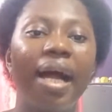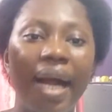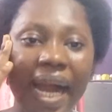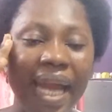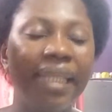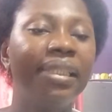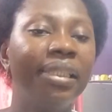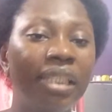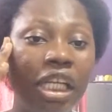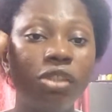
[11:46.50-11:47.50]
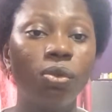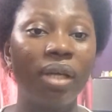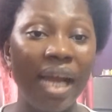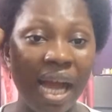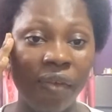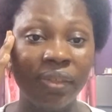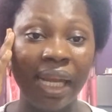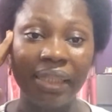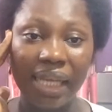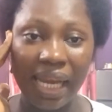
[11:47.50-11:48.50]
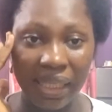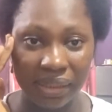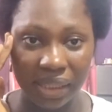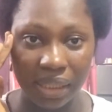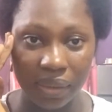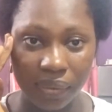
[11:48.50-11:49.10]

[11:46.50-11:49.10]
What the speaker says: I need to have that idea.